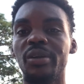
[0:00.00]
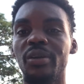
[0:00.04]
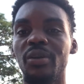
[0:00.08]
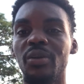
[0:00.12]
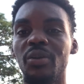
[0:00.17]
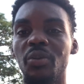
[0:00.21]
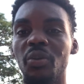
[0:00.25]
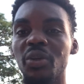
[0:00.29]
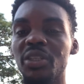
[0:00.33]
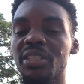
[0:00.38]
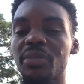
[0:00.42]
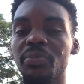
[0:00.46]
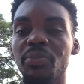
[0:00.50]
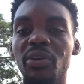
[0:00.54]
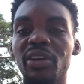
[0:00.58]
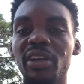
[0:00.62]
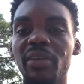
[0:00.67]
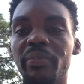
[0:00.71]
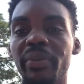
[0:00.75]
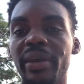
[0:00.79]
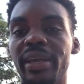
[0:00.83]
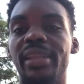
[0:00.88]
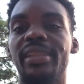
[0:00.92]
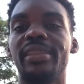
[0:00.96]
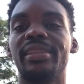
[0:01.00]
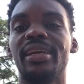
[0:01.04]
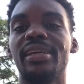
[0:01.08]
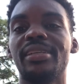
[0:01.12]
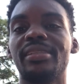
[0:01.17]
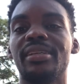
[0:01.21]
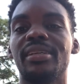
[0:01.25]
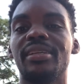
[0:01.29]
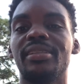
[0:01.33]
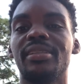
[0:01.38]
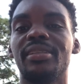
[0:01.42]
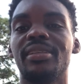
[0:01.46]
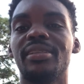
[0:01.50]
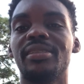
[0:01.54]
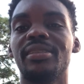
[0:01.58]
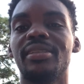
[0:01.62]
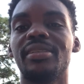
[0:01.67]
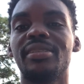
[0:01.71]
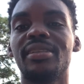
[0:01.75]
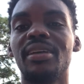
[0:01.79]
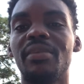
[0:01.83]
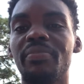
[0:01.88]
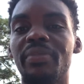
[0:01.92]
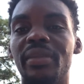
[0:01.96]
what's the point of paying attention to
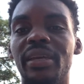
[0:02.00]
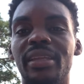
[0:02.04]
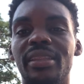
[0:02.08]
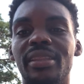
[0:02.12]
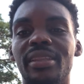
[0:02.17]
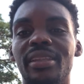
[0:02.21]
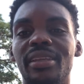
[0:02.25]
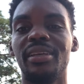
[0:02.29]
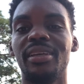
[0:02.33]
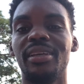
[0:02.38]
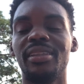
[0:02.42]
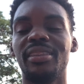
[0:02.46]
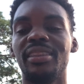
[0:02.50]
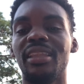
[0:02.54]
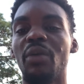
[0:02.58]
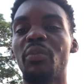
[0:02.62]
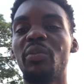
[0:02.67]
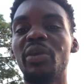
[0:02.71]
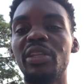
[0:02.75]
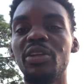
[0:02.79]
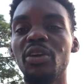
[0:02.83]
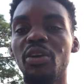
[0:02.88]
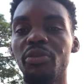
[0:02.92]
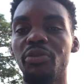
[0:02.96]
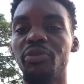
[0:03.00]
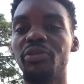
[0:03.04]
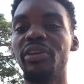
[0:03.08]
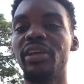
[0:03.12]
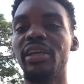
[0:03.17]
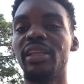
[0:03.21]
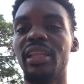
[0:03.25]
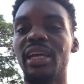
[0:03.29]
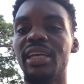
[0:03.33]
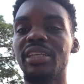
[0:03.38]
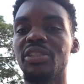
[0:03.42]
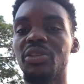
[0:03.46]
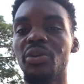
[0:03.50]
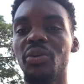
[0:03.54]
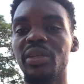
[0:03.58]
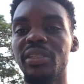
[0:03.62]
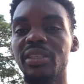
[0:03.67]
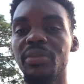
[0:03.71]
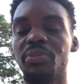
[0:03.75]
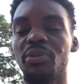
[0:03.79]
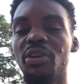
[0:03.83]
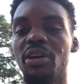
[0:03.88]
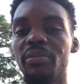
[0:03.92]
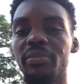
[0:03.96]
something that we don't feel as though it's a
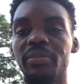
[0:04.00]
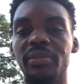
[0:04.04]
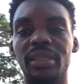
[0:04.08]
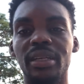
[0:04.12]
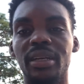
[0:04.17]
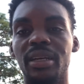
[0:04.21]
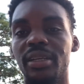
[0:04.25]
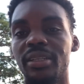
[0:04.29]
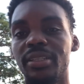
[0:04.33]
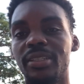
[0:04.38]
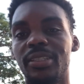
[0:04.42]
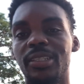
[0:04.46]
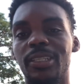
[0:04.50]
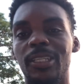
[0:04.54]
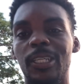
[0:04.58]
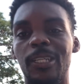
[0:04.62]
problem to us?